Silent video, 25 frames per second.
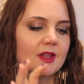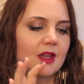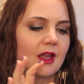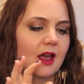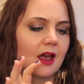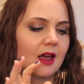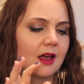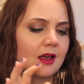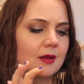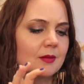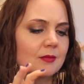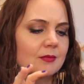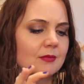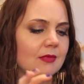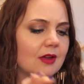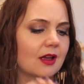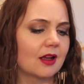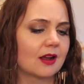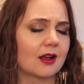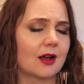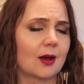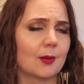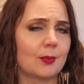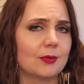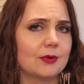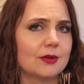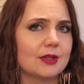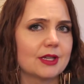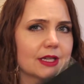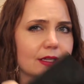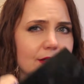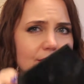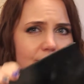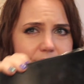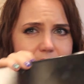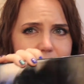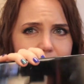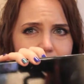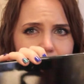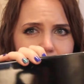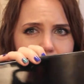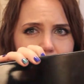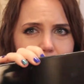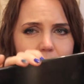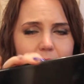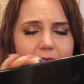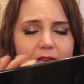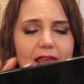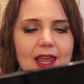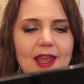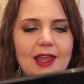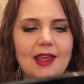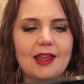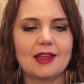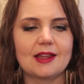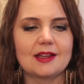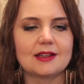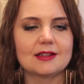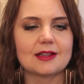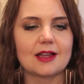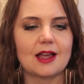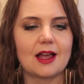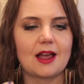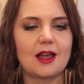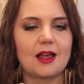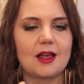a couple years ago, and